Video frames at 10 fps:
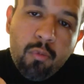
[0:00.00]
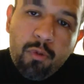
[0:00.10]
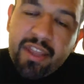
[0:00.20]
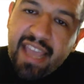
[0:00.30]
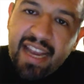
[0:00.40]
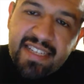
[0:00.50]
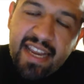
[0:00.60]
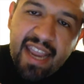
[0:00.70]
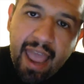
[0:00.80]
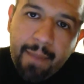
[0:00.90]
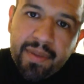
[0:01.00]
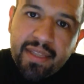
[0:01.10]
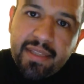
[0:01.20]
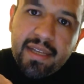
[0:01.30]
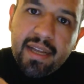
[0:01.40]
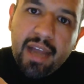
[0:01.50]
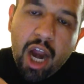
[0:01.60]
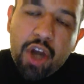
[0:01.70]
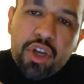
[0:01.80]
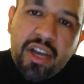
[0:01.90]
When that day happens,
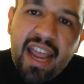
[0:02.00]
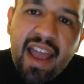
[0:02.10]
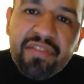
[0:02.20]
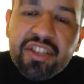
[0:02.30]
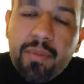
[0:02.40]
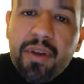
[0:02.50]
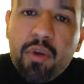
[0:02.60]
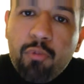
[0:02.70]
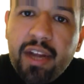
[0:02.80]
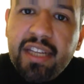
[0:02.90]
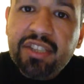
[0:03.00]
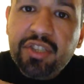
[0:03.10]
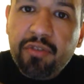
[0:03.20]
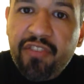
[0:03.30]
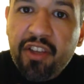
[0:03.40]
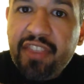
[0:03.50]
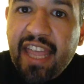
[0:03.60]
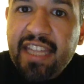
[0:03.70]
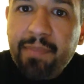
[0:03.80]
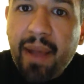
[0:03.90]
are you going to have somebody ready to fill
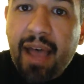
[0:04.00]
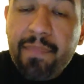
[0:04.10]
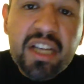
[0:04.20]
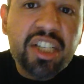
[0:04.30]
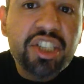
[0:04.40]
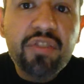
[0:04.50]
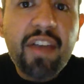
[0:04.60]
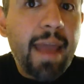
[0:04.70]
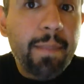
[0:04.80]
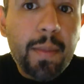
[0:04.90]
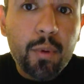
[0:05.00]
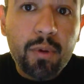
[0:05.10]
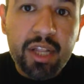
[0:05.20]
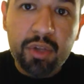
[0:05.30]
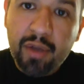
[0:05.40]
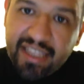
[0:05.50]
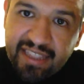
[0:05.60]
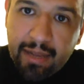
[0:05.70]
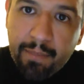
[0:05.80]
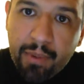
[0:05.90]
that spot? Because you've had people ready. You had
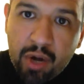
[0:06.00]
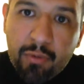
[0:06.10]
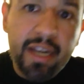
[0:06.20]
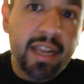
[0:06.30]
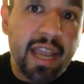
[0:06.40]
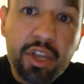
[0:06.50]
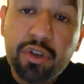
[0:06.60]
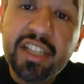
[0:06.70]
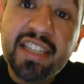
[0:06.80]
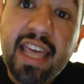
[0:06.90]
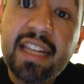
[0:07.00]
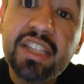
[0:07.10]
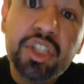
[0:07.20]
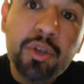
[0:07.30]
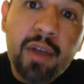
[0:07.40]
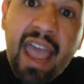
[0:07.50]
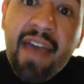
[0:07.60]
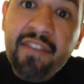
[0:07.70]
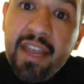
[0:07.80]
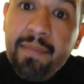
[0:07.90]
CM Punk ready, and you decided to
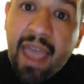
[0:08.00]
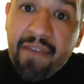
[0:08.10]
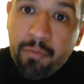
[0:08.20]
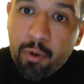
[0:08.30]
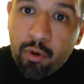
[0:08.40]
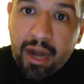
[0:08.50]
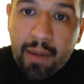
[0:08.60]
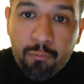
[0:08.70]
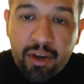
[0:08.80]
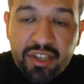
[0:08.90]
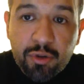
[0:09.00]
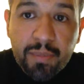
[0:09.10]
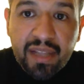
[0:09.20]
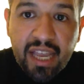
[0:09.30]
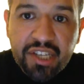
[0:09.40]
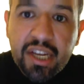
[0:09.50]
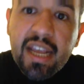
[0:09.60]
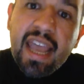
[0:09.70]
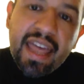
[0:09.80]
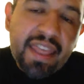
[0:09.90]
have him have a program with Triple H,
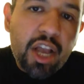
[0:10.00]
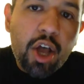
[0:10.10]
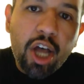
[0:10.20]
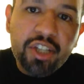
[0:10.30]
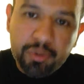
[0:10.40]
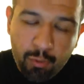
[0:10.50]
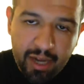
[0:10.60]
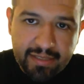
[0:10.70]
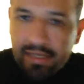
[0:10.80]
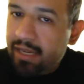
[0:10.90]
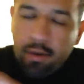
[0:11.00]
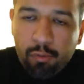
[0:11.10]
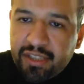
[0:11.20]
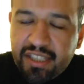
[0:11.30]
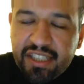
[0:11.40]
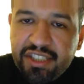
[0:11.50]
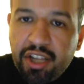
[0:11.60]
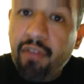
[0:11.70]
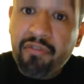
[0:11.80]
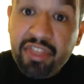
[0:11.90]
and that caused what? What did it
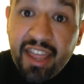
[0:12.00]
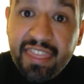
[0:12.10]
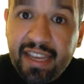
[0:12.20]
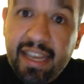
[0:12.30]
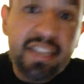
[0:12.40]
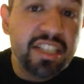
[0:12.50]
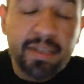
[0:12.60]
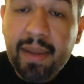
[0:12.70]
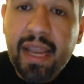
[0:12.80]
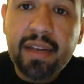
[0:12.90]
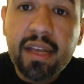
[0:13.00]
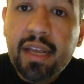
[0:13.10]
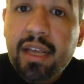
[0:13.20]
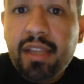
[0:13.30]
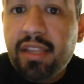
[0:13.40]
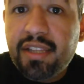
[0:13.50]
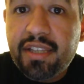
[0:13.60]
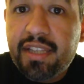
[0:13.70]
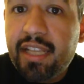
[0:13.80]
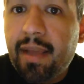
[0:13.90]
solve? Nothing. It just made the
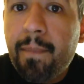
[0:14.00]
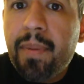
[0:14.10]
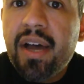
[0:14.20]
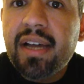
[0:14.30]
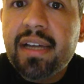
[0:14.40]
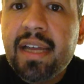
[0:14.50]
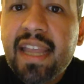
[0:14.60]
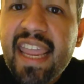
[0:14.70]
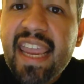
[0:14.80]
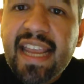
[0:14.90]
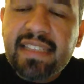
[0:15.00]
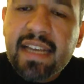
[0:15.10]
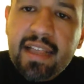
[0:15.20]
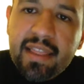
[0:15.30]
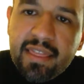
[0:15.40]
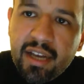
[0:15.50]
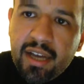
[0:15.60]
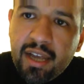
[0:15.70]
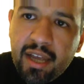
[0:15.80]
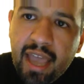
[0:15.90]
CM Punk heat,
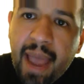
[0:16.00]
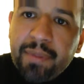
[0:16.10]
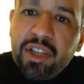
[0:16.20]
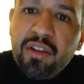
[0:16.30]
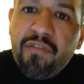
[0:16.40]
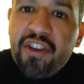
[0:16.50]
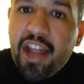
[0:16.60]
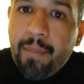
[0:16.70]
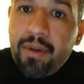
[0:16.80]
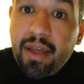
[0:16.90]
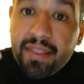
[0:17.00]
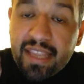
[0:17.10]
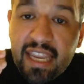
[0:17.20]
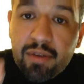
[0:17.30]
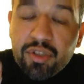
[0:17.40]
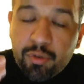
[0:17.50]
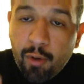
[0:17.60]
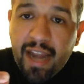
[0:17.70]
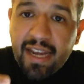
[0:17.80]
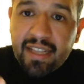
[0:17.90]
the absolute phenomenon that he was
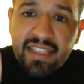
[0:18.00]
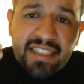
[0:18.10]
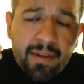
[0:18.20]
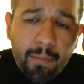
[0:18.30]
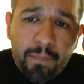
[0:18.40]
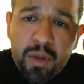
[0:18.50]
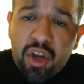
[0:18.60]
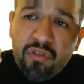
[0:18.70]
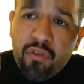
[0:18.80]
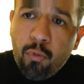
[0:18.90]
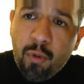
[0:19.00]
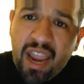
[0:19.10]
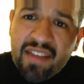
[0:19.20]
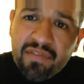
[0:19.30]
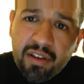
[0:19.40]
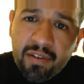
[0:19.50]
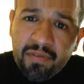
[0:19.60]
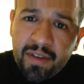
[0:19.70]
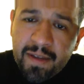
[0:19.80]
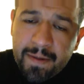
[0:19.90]
writing, this beautiful wave
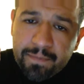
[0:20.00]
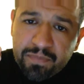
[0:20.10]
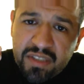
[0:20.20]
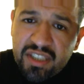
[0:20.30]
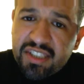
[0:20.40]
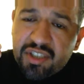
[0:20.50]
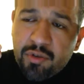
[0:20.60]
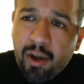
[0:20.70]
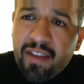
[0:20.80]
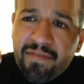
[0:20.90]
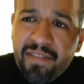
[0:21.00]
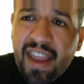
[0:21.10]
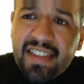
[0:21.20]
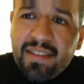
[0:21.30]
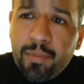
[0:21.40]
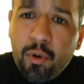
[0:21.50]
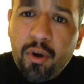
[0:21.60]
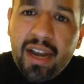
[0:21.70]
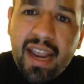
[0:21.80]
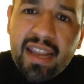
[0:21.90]
of just great fan
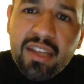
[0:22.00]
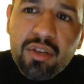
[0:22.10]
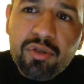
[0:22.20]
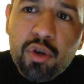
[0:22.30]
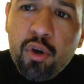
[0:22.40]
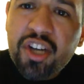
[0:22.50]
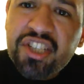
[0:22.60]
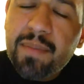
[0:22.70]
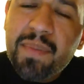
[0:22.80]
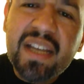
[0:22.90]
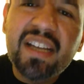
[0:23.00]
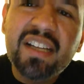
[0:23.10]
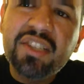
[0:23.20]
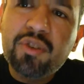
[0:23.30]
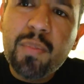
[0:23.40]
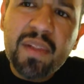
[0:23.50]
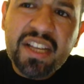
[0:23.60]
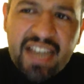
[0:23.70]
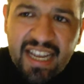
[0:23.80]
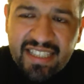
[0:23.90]
support, and you crush it because Triple
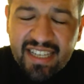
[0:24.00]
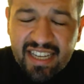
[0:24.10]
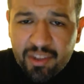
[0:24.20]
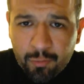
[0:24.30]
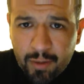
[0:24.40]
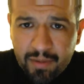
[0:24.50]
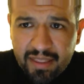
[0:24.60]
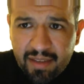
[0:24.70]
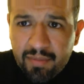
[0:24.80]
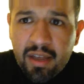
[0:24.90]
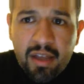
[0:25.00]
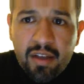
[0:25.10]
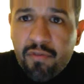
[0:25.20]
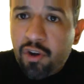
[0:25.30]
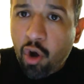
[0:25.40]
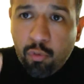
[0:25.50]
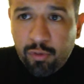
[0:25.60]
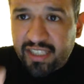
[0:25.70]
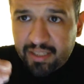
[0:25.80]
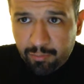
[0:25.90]
H has to get in the ring with him for no
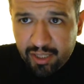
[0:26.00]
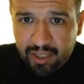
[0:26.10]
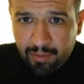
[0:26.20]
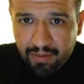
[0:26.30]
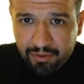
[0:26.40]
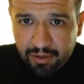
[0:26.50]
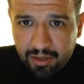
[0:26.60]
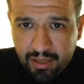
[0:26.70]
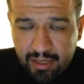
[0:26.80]
reason whatsoever.